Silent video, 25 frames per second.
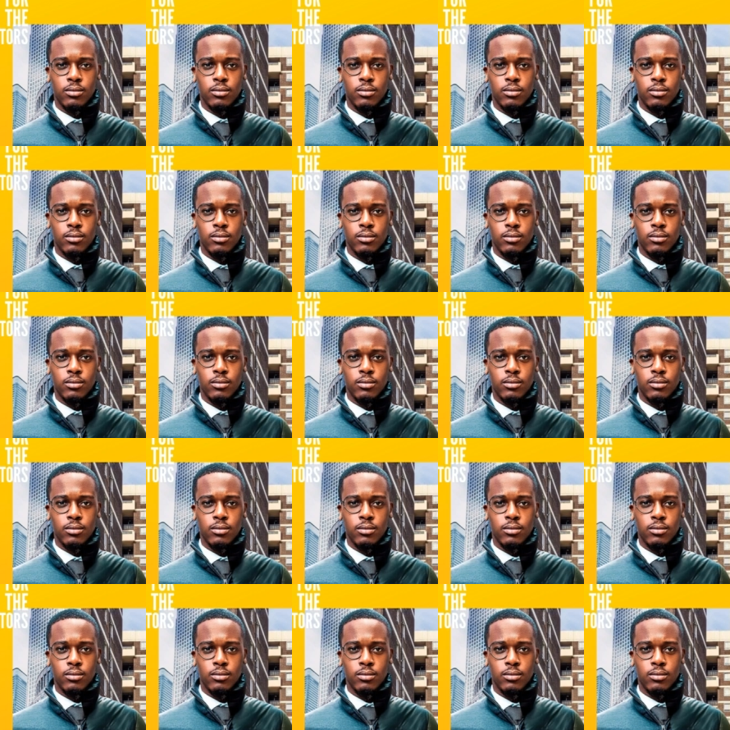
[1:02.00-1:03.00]

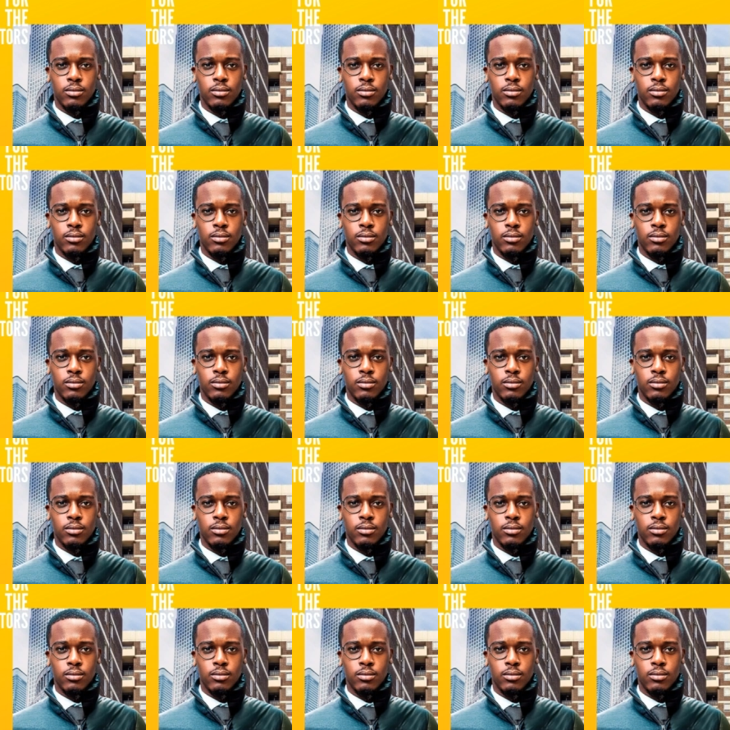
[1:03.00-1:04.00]

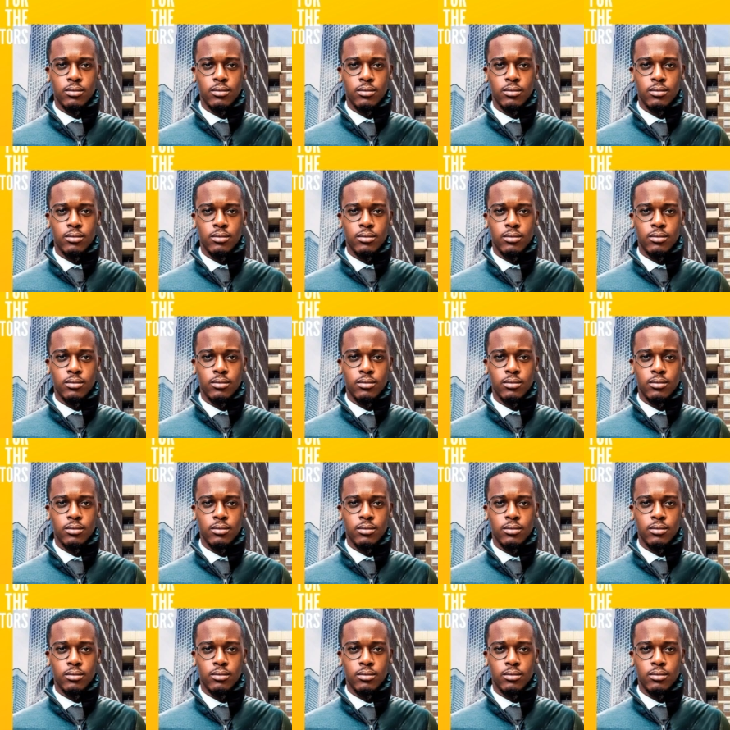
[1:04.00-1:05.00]

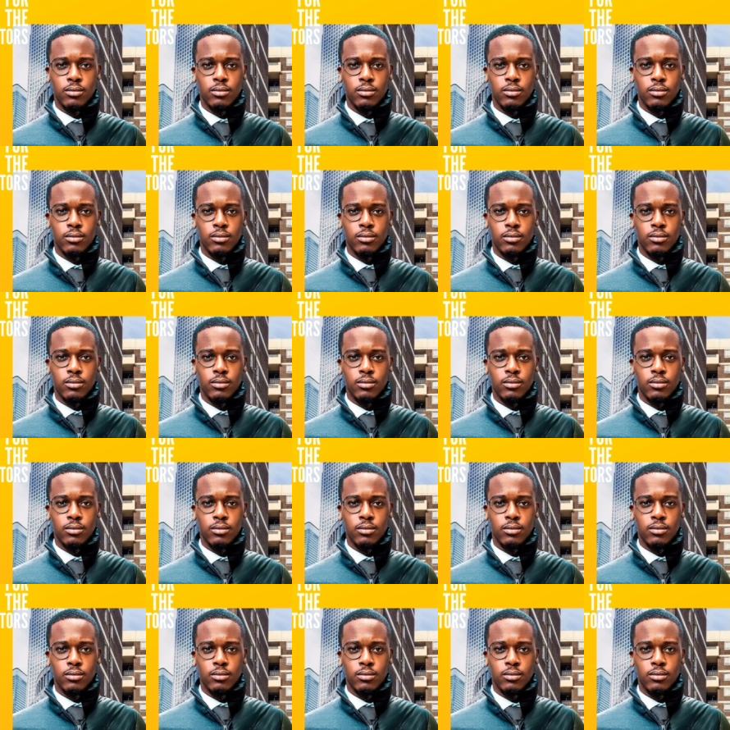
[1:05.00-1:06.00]

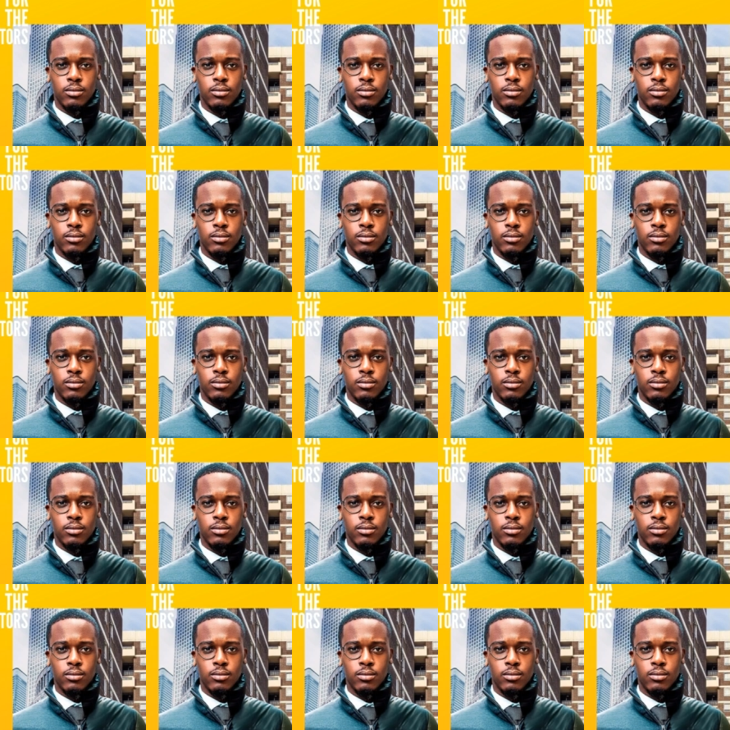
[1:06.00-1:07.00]

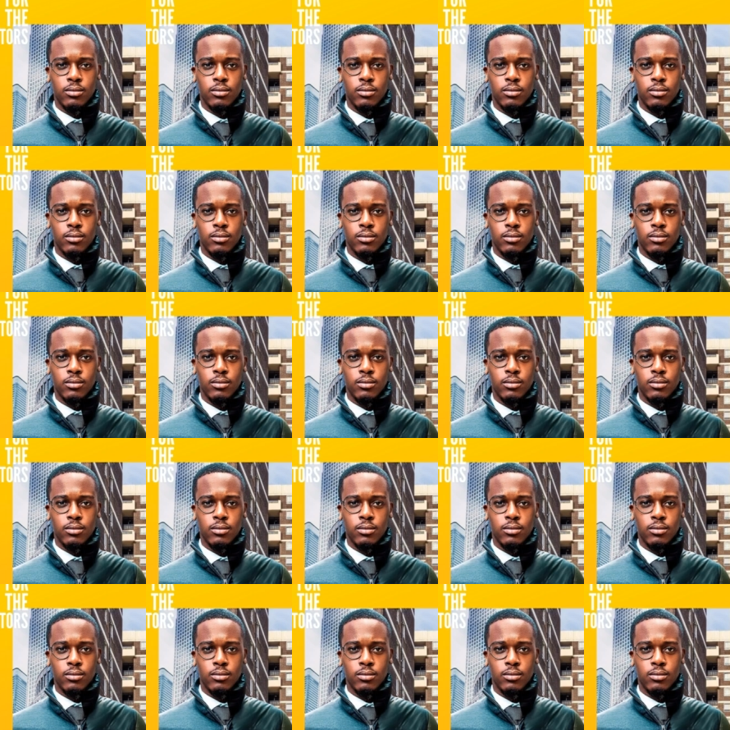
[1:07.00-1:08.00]

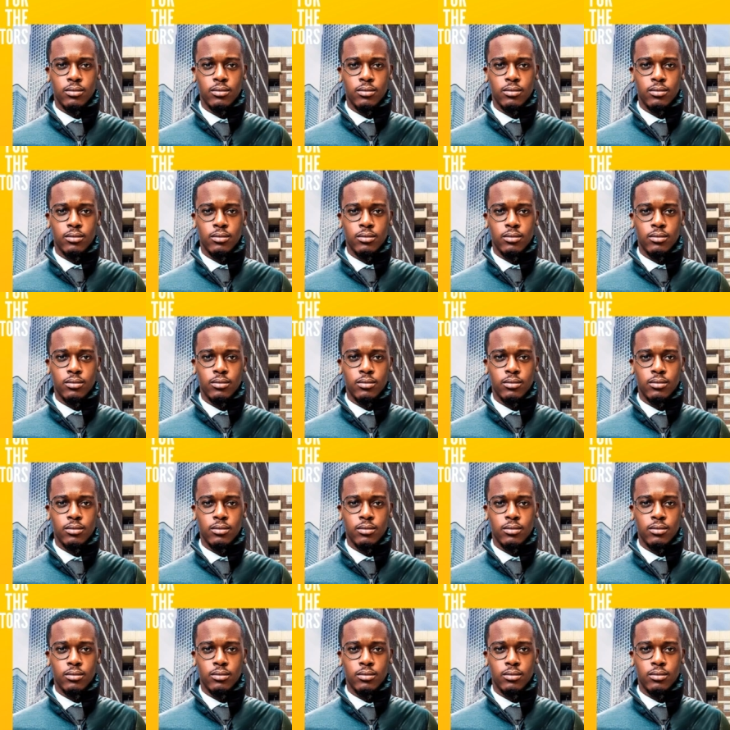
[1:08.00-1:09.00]

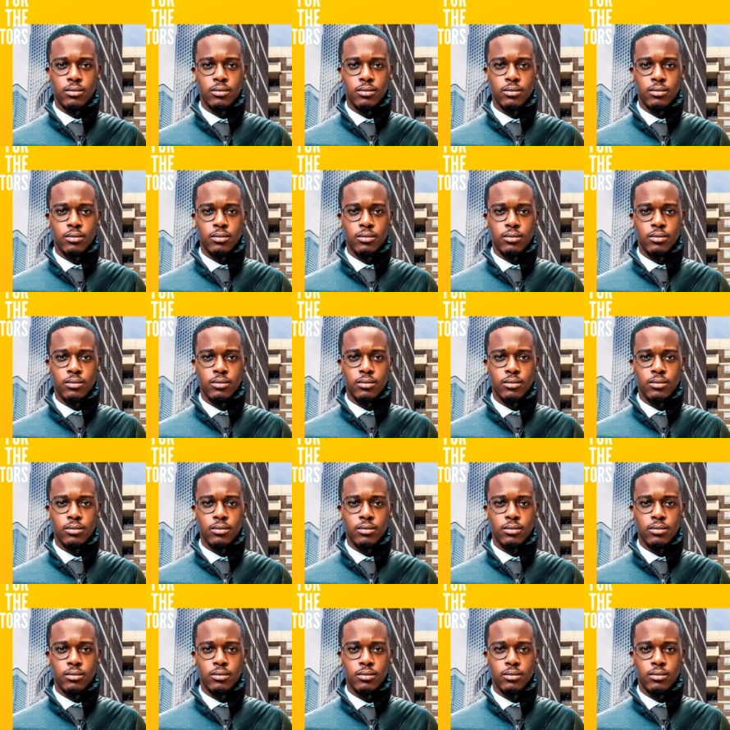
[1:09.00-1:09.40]
This is a still picture; no speech is visible.